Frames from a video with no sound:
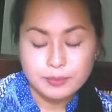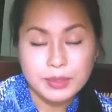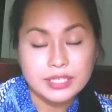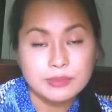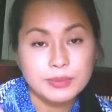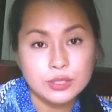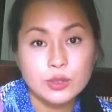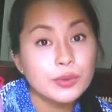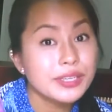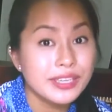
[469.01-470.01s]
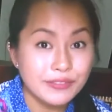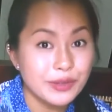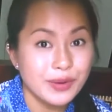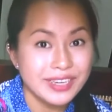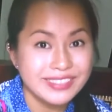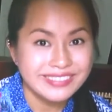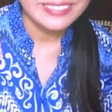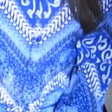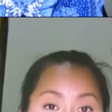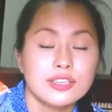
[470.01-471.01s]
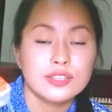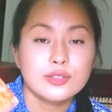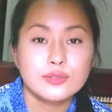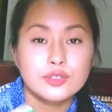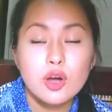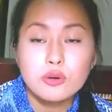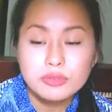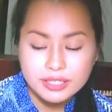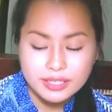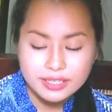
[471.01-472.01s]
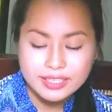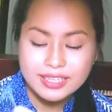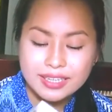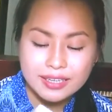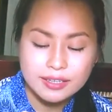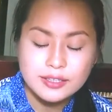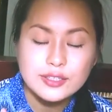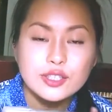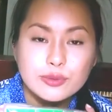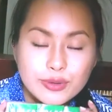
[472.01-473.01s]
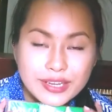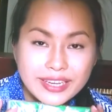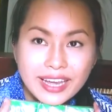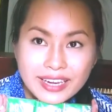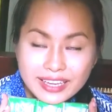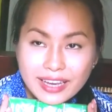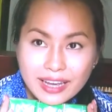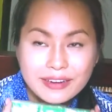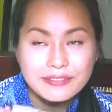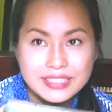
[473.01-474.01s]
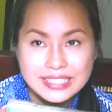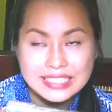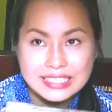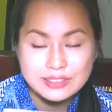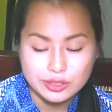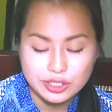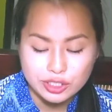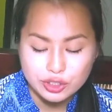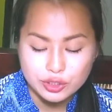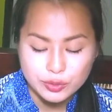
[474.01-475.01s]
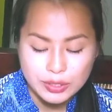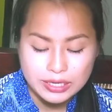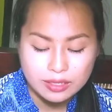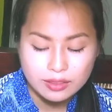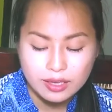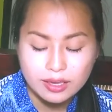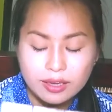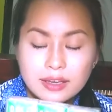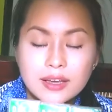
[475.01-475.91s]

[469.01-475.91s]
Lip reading: because Peace Corps will give you one. You don't need to bring any kind of Kleenex or tissues or anything.